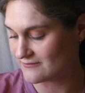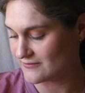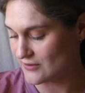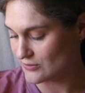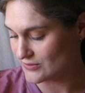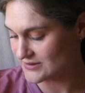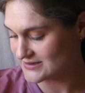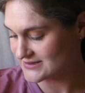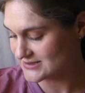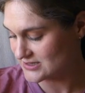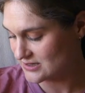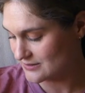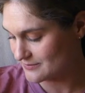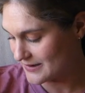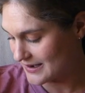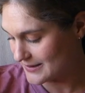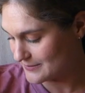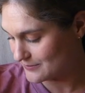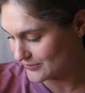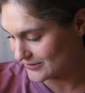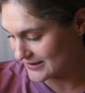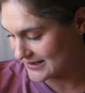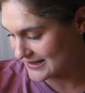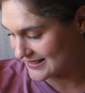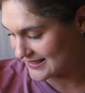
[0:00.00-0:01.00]
focused on my
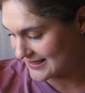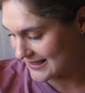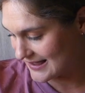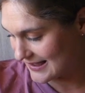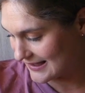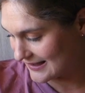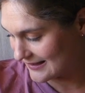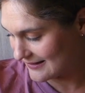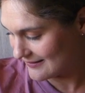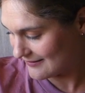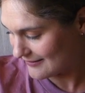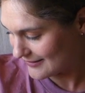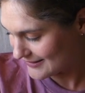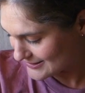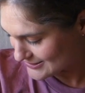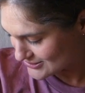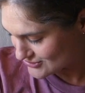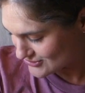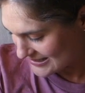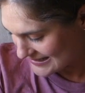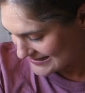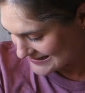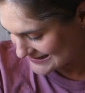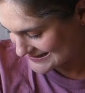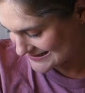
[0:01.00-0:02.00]
breathing. Are you
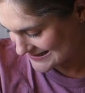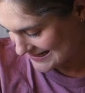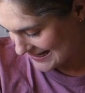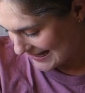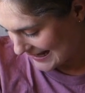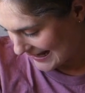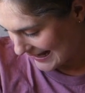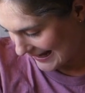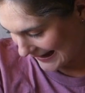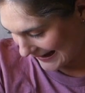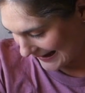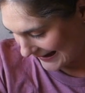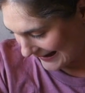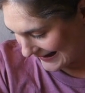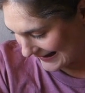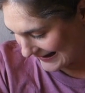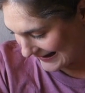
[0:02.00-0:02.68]
trying to say hi?